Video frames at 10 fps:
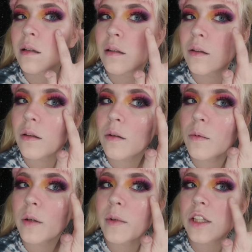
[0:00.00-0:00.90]
So a little
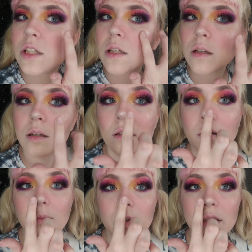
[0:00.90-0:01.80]
more on my cheek.
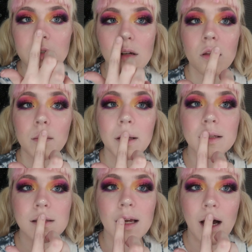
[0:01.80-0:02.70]
So I'm putting this in all the
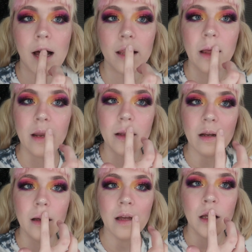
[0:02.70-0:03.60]
places I highlighted.
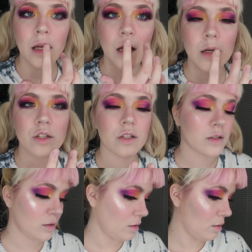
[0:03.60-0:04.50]
And it's
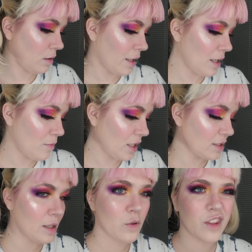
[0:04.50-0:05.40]
just kind of
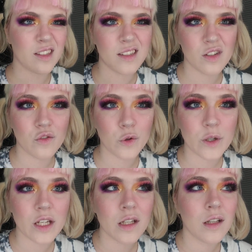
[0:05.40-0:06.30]
mixing with the
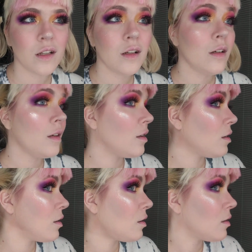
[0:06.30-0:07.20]
silvery
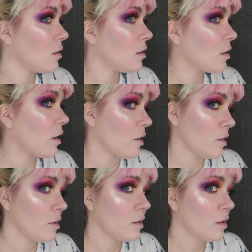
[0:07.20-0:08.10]

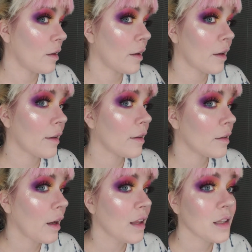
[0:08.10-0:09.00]
color. And
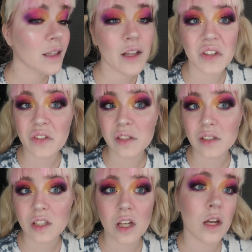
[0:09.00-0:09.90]
I think that looks
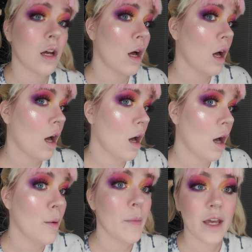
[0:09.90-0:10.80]

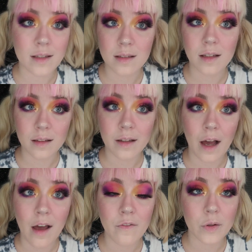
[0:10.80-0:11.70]
amazing. Like,
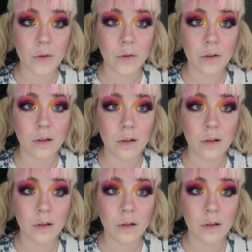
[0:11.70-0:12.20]
I feel